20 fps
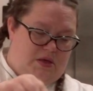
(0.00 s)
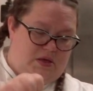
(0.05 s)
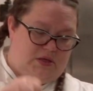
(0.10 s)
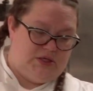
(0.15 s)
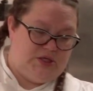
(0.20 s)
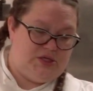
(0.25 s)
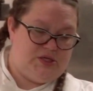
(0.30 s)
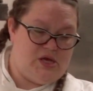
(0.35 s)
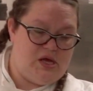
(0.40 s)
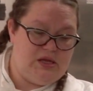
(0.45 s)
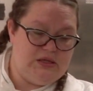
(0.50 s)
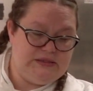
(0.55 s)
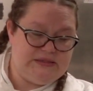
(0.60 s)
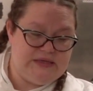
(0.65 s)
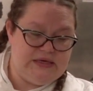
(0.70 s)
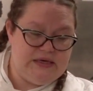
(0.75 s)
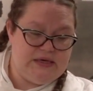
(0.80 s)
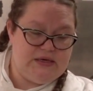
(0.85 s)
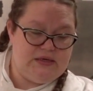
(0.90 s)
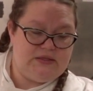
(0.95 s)
Salt
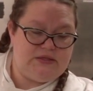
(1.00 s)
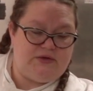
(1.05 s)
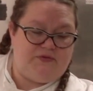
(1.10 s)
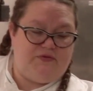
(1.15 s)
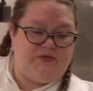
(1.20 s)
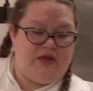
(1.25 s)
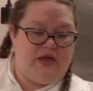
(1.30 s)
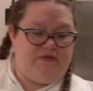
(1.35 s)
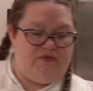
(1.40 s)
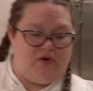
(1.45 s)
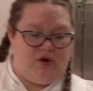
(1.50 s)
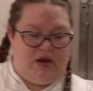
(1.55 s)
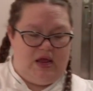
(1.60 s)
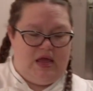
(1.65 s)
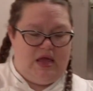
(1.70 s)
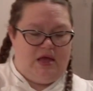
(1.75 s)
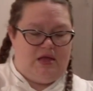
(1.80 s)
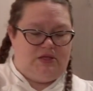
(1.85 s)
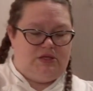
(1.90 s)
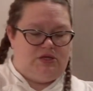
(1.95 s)
is a flavor
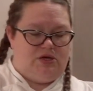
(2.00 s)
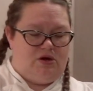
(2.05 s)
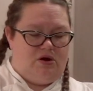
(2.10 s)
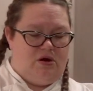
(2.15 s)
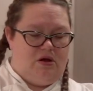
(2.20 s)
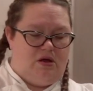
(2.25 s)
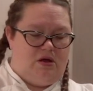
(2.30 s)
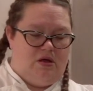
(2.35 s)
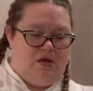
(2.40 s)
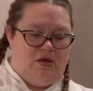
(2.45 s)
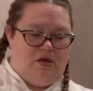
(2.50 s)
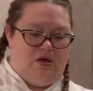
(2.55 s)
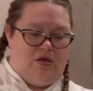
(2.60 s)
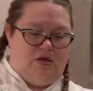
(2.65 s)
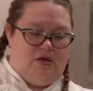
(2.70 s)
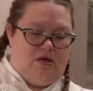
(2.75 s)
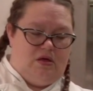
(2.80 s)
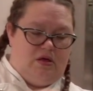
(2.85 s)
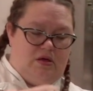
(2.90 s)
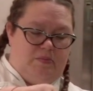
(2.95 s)
enhancer.
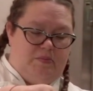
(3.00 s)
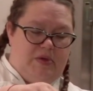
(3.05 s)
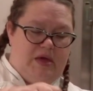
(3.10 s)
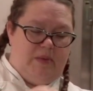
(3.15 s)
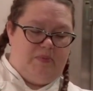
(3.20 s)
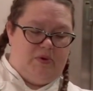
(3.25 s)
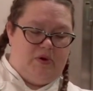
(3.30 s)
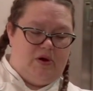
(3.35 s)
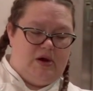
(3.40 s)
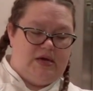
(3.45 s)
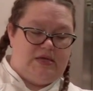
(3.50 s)
Pepper